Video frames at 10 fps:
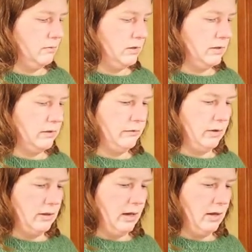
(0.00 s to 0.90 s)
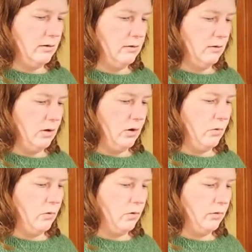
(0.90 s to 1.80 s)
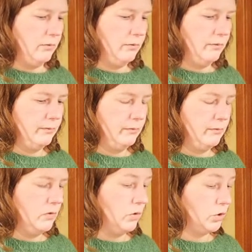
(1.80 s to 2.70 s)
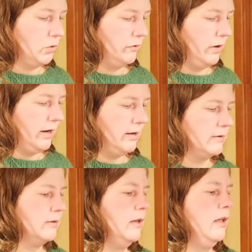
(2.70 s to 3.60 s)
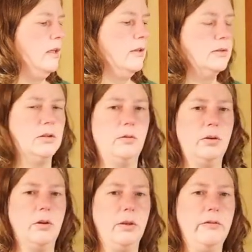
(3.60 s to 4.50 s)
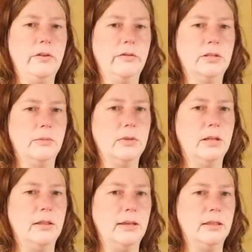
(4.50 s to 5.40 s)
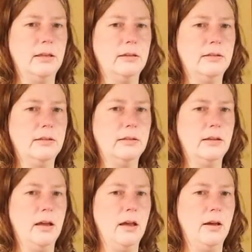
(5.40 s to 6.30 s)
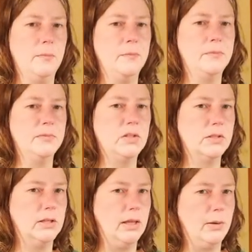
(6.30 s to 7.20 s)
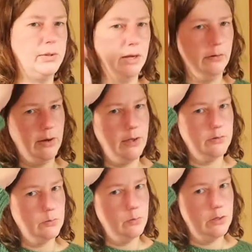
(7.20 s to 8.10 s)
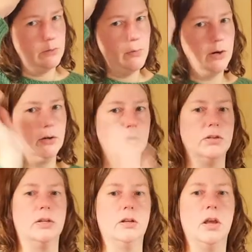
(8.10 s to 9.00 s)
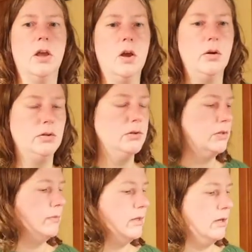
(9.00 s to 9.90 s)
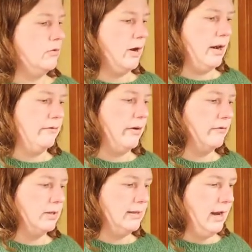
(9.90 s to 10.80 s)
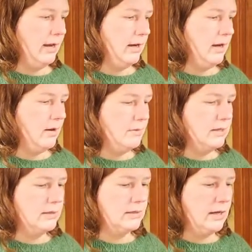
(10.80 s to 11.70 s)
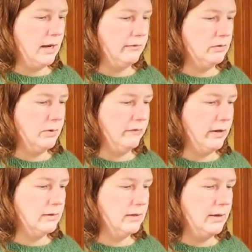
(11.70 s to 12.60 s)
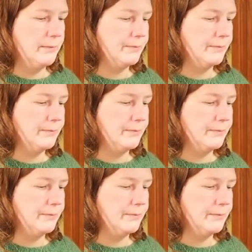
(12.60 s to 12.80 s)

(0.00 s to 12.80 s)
stuff like that, you know, or short writings. So, you know, even if it's something like this, just to like play around with markers or do something creative every day, and it does not have to be fancy.